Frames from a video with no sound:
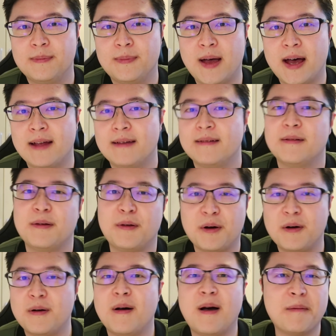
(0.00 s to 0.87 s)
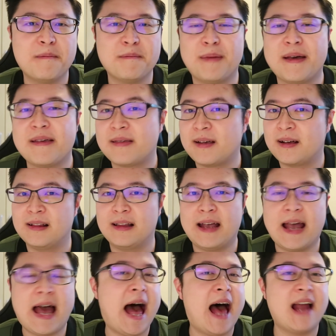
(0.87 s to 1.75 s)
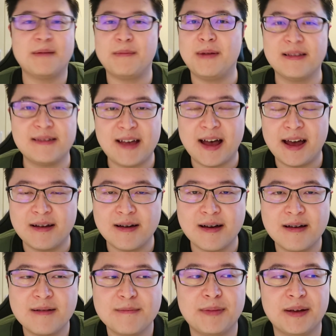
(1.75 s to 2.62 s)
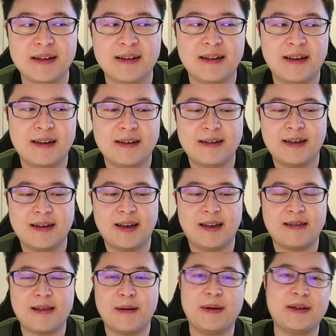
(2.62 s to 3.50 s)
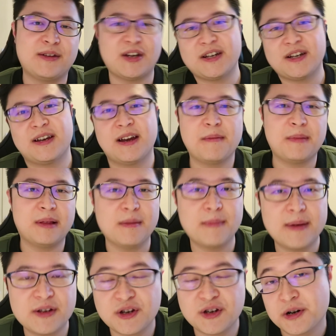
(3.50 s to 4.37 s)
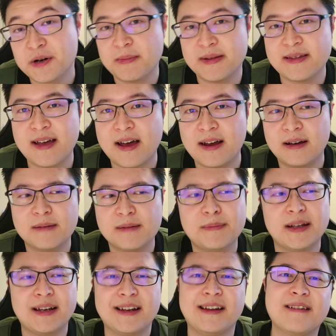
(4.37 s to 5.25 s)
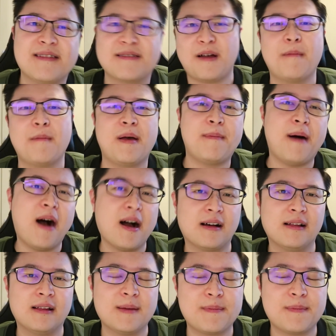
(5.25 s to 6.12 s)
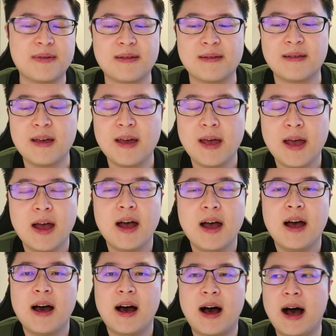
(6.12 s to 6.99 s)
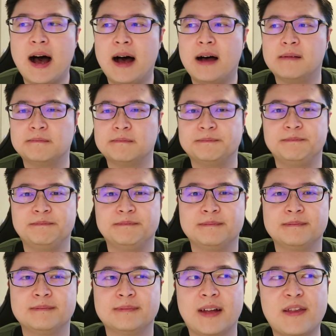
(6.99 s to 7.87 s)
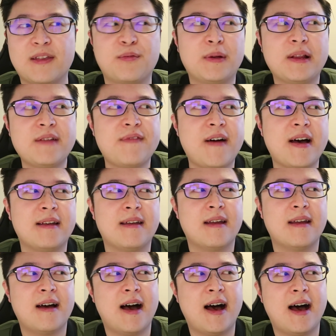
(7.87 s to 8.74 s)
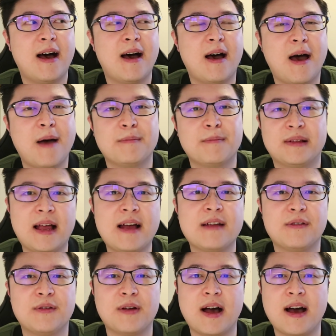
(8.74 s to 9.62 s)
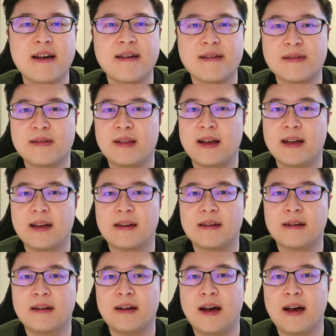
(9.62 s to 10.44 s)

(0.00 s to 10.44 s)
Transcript: That, you know, I'm basically Hannah Montana, but except I changed the name a little bit, Jonah Montana, but in a zombie apocalypse. It's really fun. I'm glad you guys like